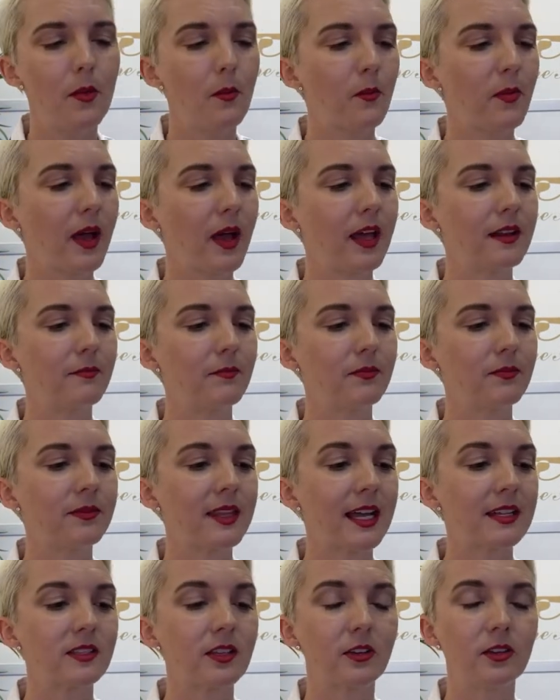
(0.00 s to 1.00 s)
But
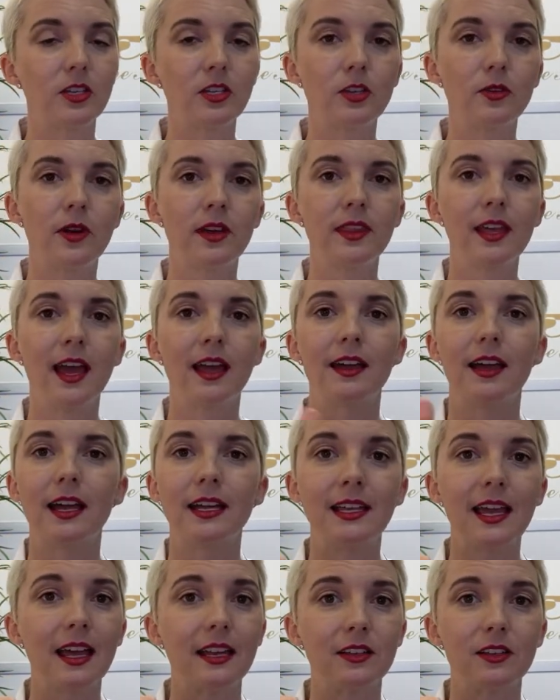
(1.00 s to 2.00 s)
that's all you do on that.
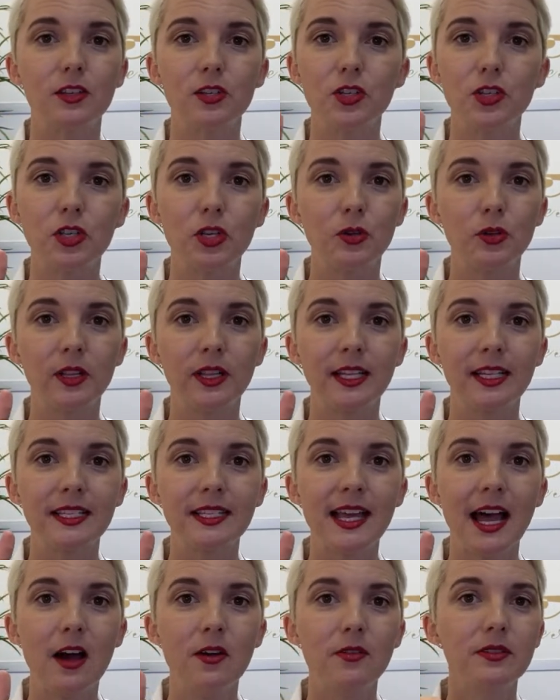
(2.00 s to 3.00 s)
Again, 2 clicks
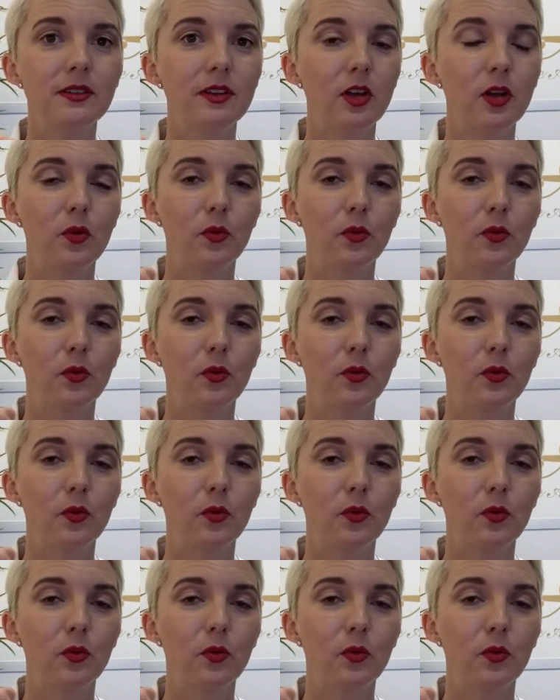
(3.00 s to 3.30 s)
out,